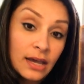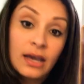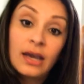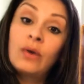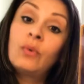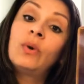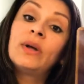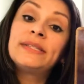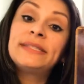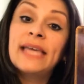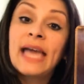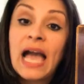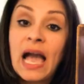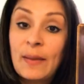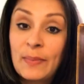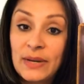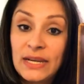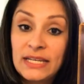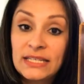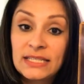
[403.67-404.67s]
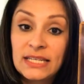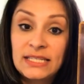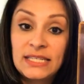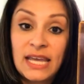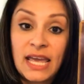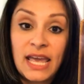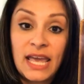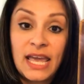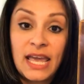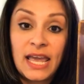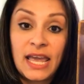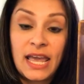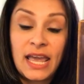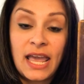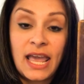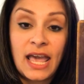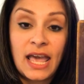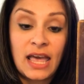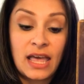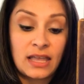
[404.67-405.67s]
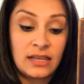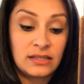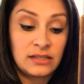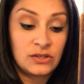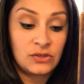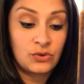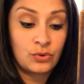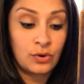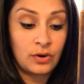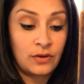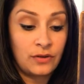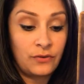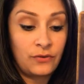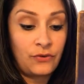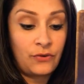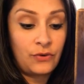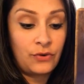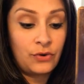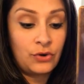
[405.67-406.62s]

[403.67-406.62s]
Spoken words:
what's happening today, and sort of